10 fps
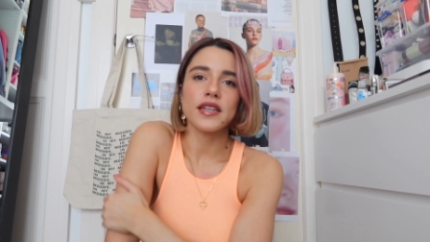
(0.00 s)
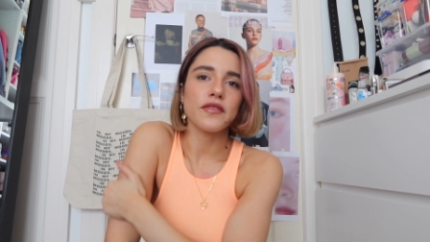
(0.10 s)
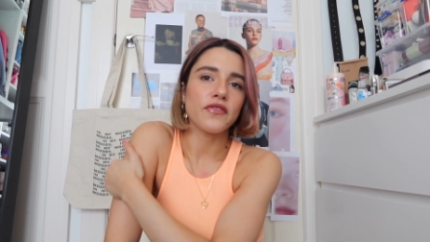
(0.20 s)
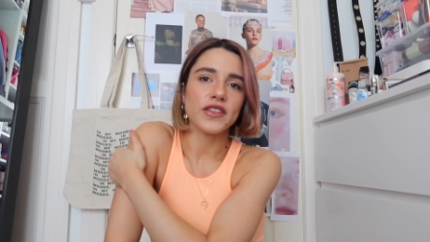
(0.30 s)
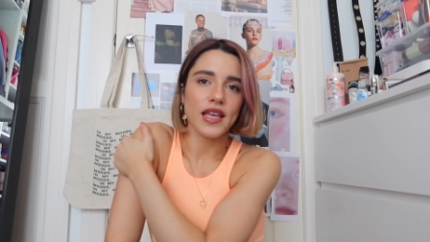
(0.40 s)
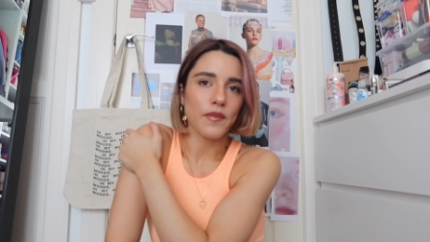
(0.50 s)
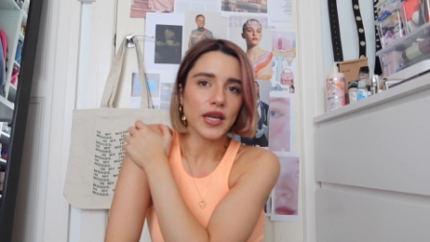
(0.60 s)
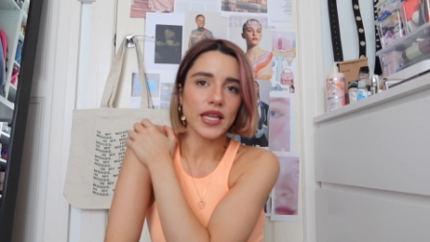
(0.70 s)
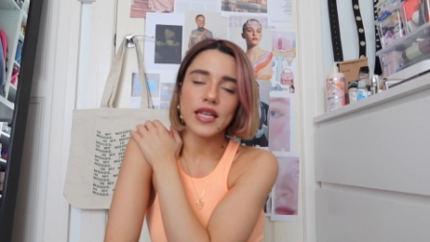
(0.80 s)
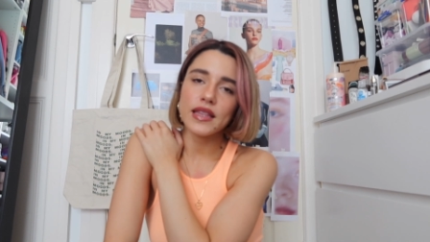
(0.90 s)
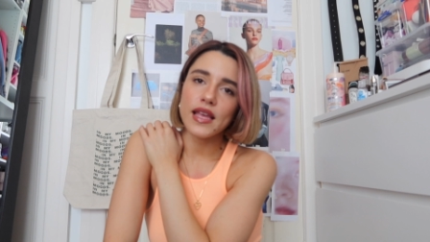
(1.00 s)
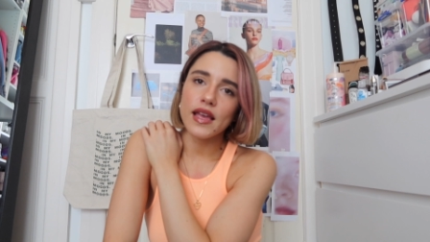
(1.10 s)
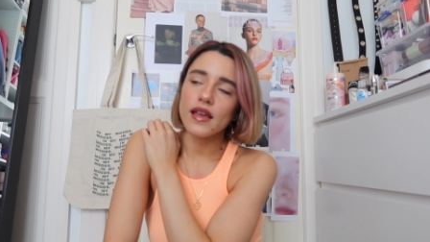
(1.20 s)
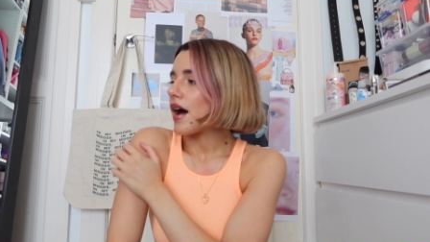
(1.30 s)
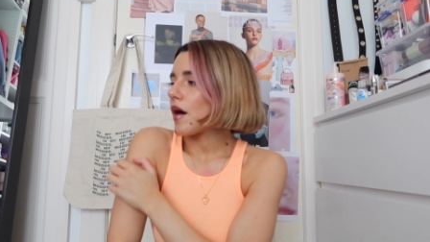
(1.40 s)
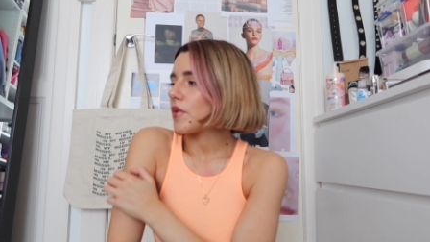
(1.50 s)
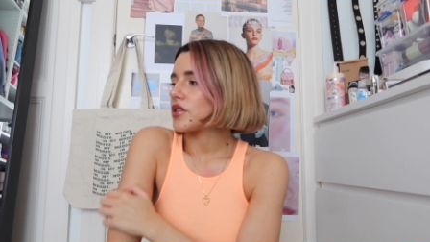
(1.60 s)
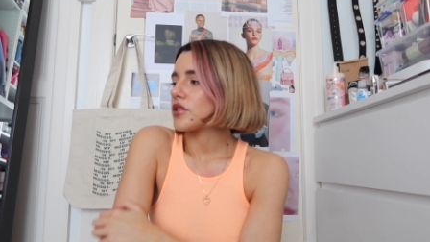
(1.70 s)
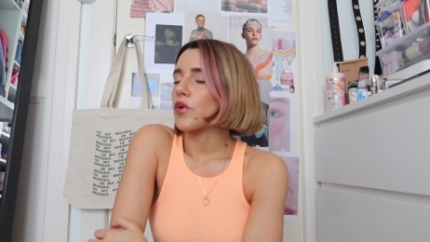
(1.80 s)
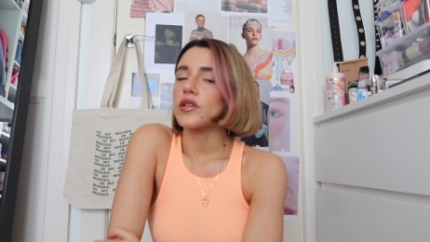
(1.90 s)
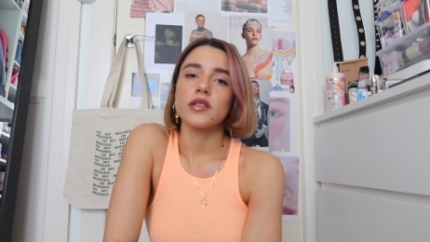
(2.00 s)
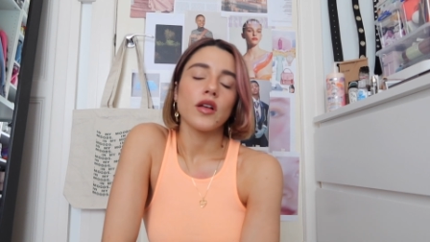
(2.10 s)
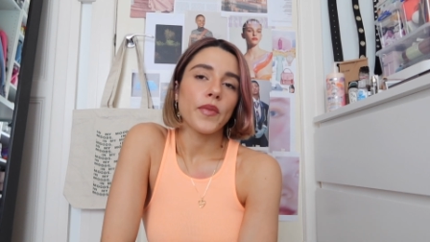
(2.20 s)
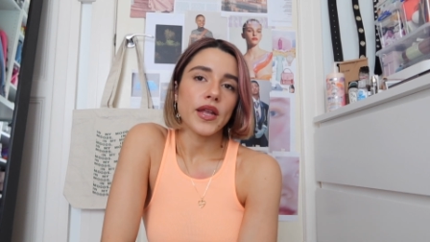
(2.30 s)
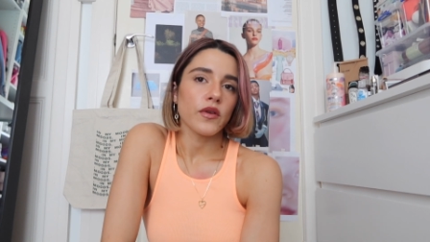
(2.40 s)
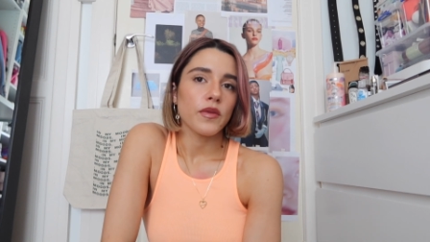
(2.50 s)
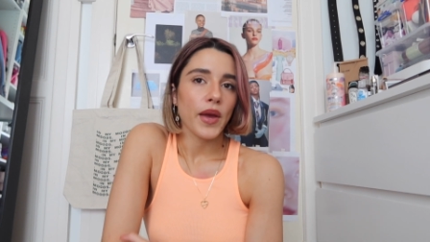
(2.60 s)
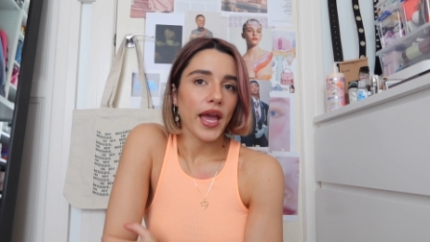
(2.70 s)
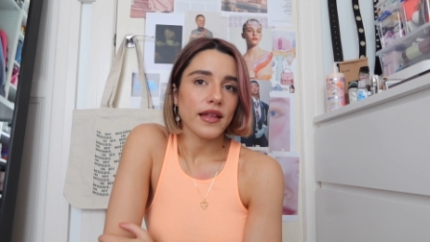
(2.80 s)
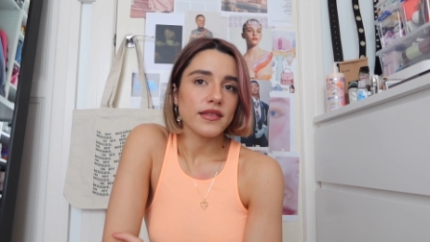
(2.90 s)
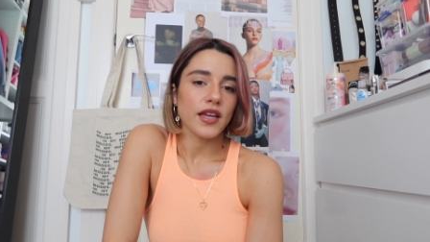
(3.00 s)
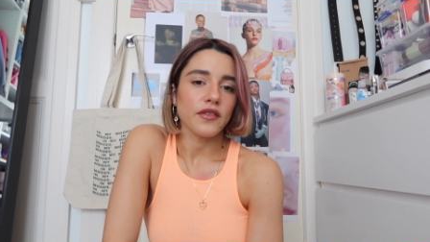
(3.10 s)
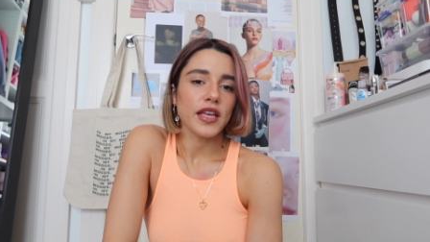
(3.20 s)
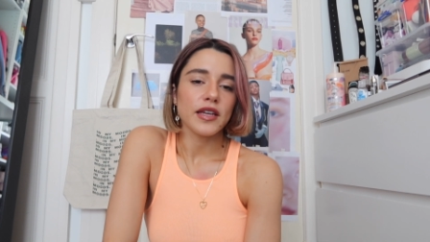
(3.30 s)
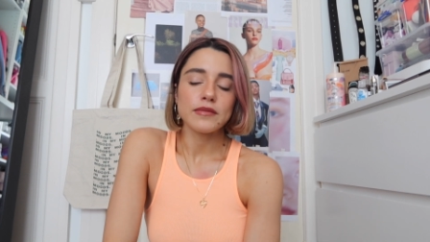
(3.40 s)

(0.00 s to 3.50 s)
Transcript: I didn't fit that many in there, and it just works a lot better with pants down there.